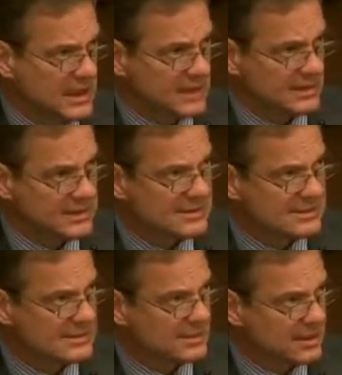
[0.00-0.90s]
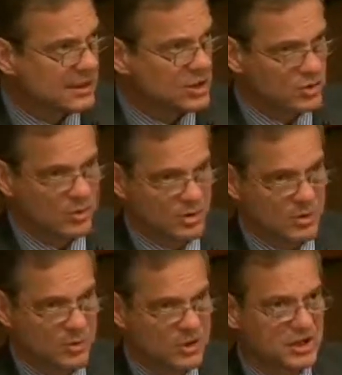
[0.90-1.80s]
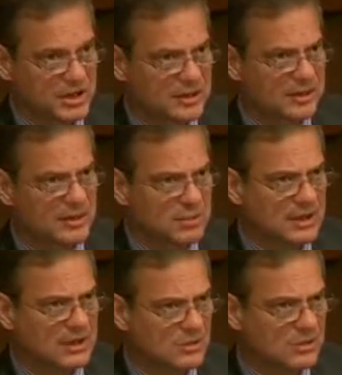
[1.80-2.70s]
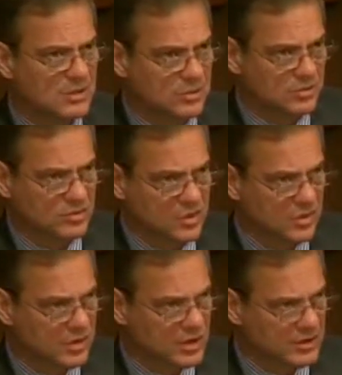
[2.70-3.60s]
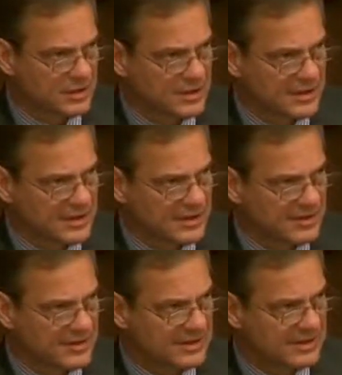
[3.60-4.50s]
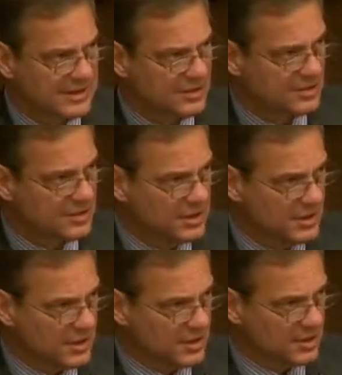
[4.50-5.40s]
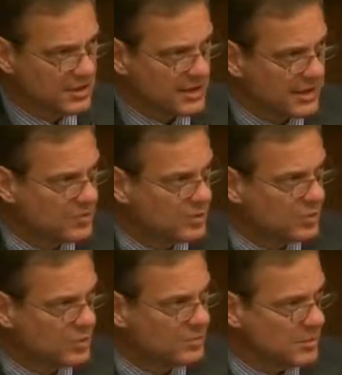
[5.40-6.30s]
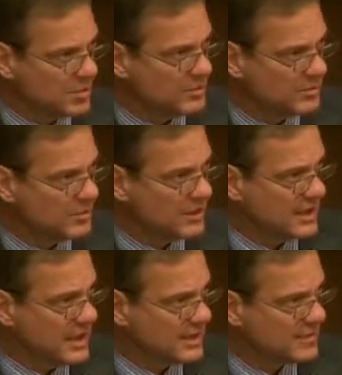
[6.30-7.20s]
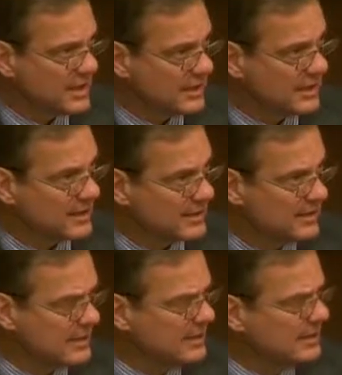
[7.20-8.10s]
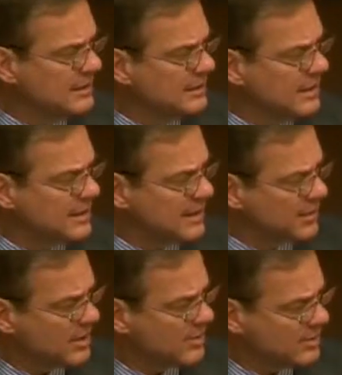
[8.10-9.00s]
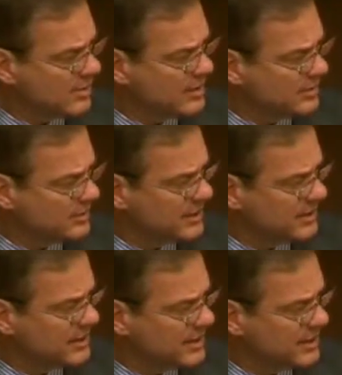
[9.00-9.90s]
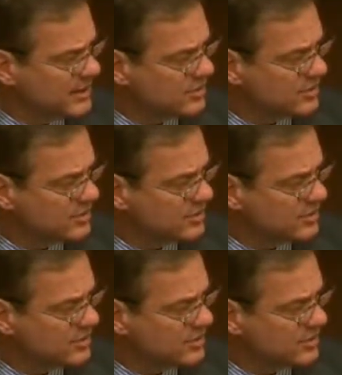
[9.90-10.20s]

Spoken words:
And that's an issue on which I would like to see also more work in the academic sector, the link between monetary and banking, and how complementary they are.